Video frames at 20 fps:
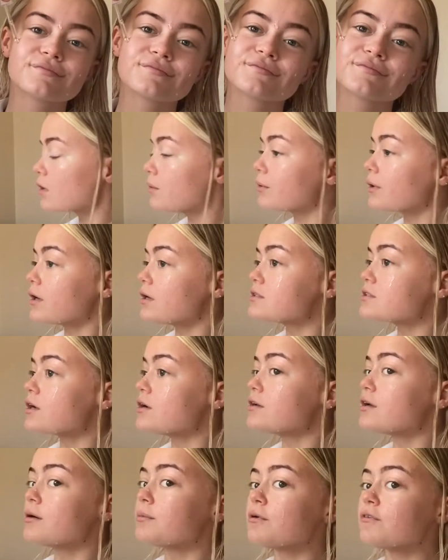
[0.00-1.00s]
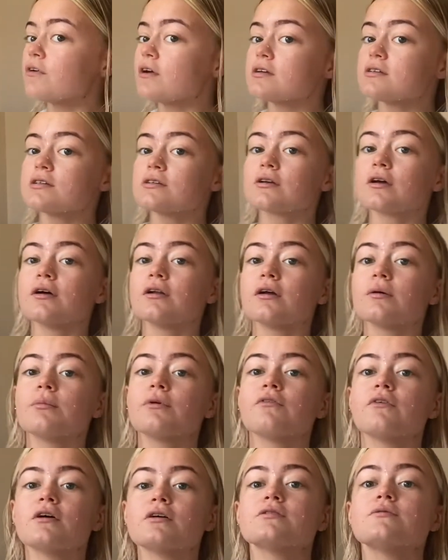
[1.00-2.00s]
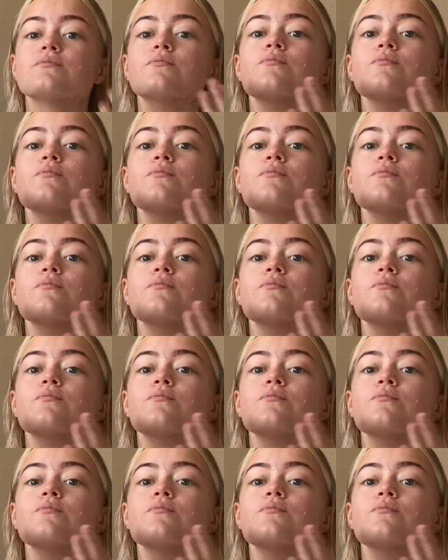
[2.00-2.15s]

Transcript: Oh my god, it's going down my face, it's going down my face.